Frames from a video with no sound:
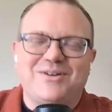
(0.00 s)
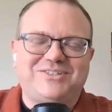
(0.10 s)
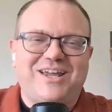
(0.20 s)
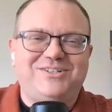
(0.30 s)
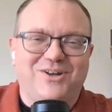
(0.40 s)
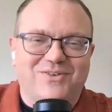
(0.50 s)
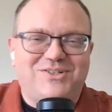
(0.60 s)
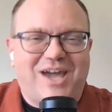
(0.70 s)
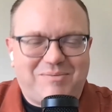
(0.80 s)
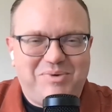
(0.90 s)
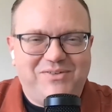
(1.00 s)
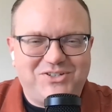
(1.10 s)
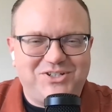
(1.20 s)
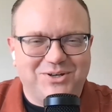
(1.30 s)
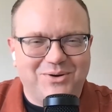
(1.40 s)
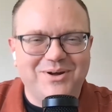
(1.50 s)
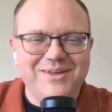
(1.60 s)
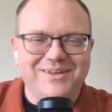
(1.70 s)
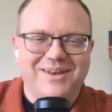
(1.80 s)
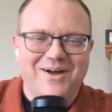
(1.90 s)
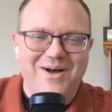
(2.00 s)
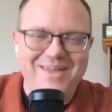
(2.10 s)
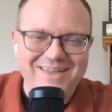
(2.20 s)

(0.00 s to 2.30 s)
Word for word: Stay tuned for TEC Beefs too. You know,